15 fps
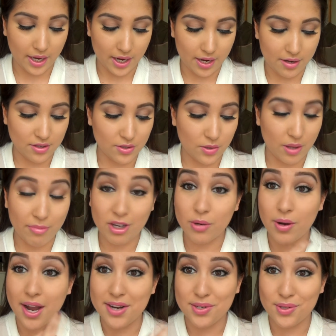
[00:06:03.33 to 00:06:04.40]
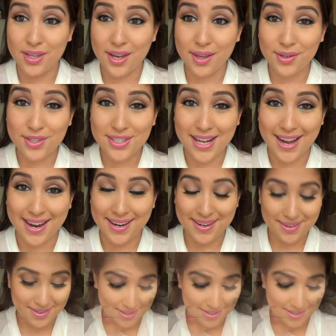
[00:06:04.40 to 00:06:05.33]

in. So let me go ahead and do the other side.